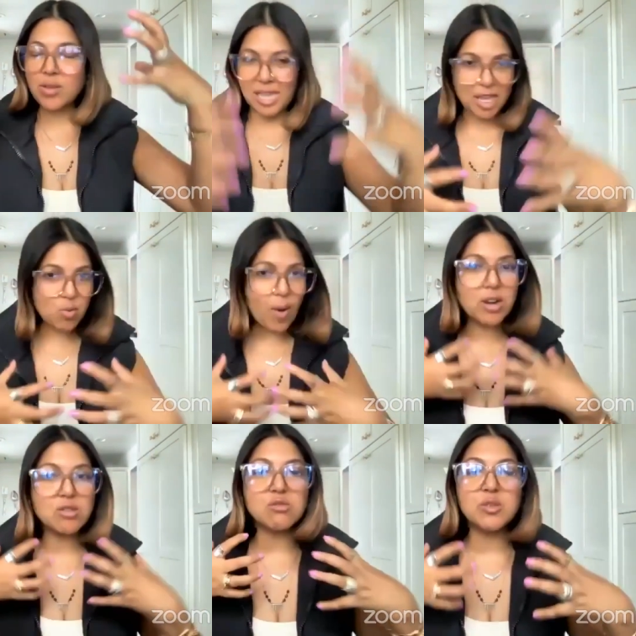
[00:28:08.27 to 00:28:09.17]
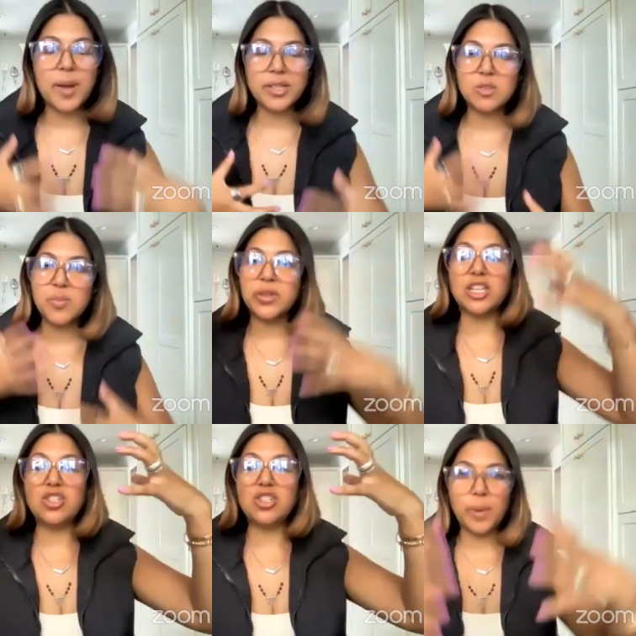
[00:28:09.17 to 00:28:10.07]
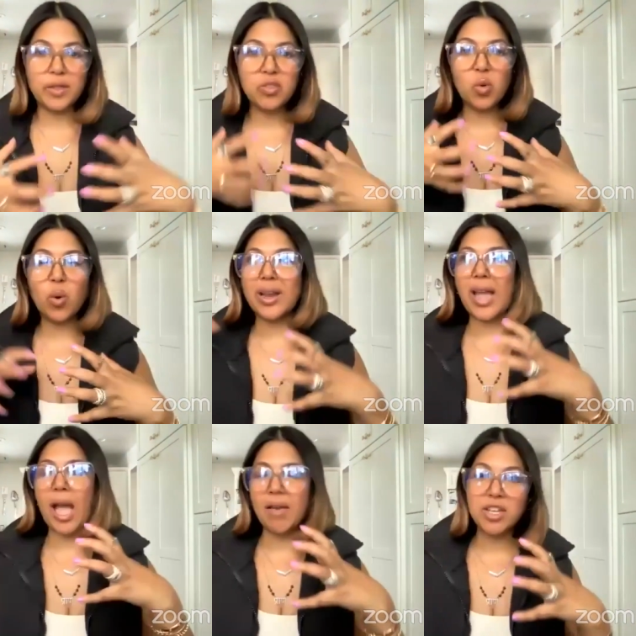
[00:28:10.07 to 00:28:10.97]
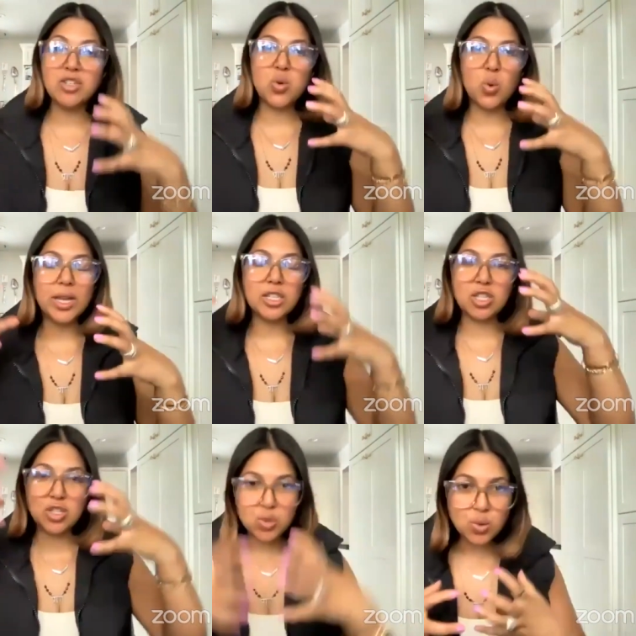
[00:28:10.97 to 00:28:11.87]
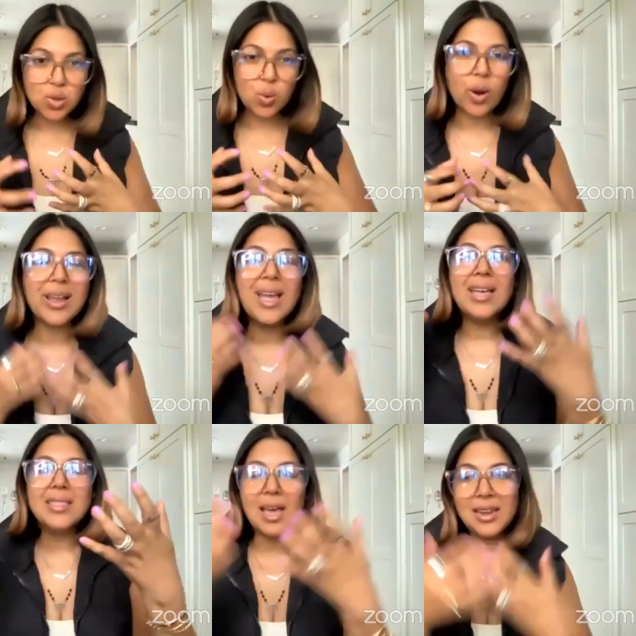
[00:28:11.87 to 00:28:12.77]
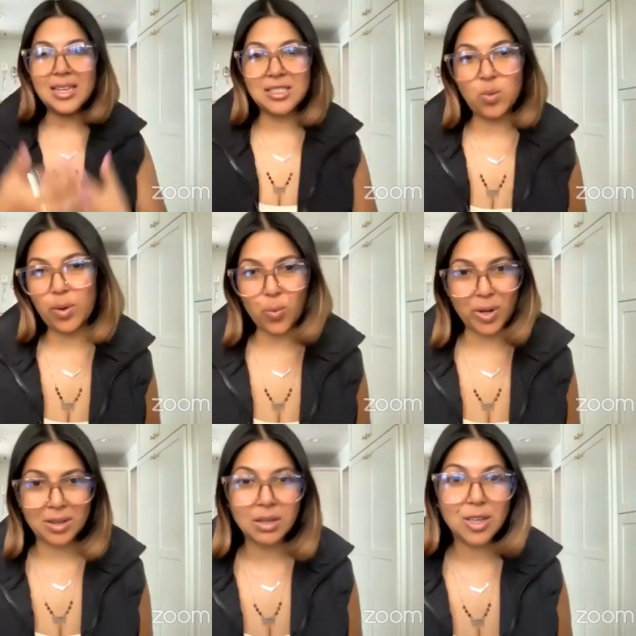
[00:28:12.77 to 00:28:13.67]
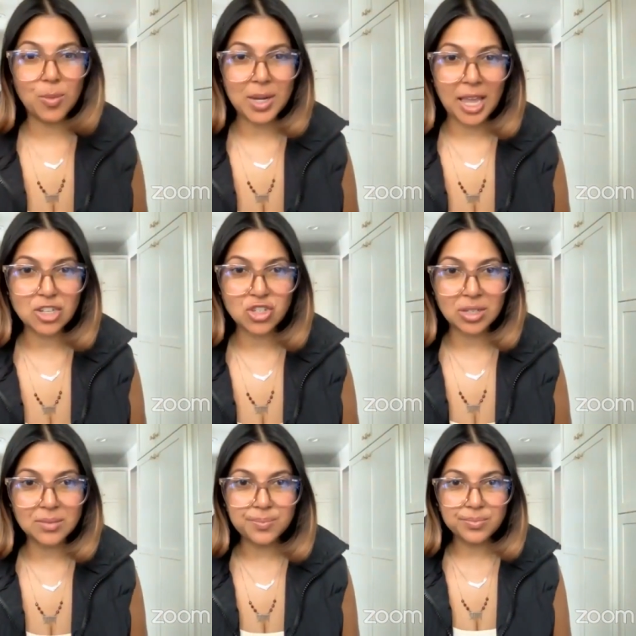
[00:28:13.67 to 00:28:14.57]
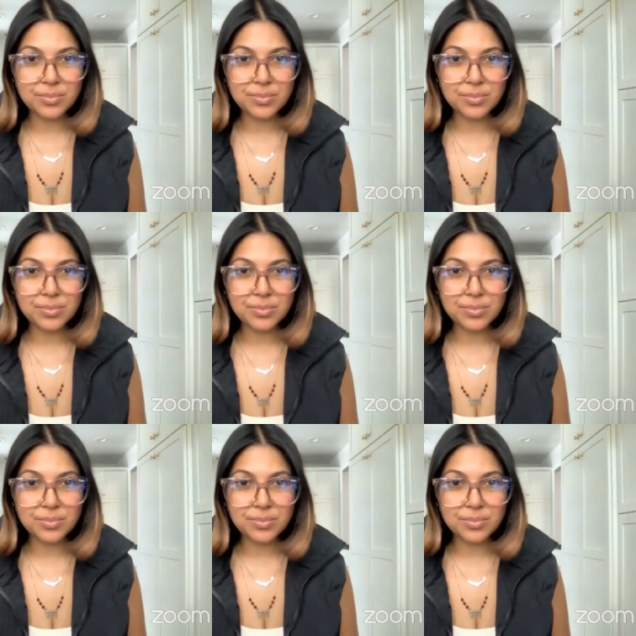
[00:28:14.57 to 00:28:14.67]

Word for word: taking radical responsibility, doing the work, having a toolkit to do the work, then is the win win communication.